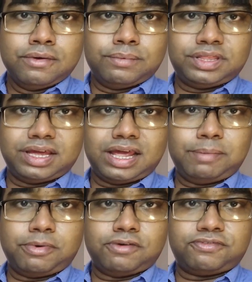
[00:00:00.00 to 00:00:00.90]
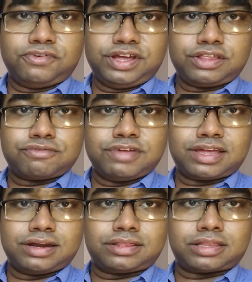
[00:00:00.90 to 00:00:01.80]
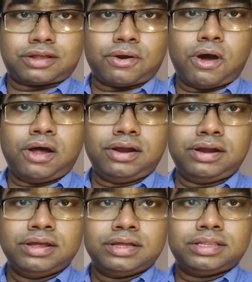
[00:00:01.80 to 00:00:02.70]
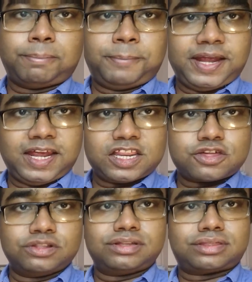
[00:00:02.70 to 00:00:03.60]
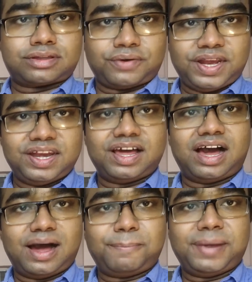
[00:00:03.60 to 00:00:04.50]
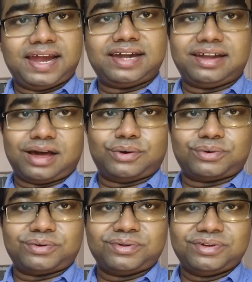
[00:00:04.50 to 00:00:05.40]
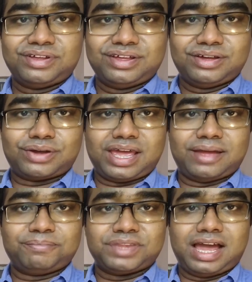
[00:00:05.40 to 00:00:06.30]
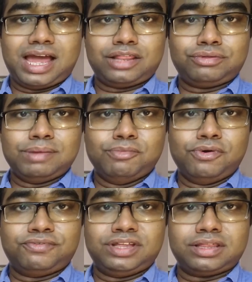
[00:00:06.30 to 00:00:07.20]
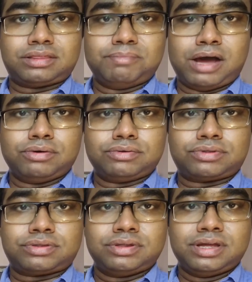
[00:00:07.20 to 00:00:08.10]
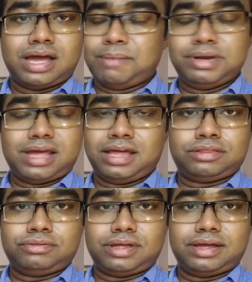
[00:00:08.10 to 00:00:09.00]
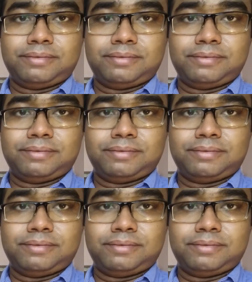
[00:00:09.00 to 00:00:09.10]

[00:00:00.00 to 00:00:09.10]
with the help of which we can scroll the page on the screen up and down. Okay, as we move this mouse, as